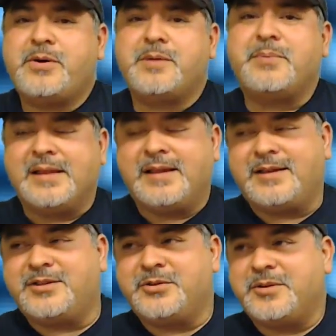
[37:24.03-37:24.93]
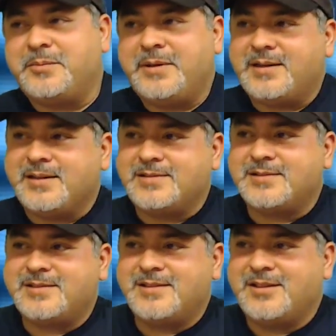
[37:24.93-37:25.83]
a link to it because they're
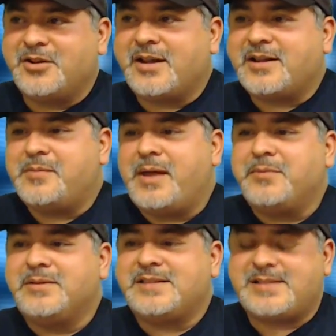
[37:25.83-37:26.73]
not going to be able to see it.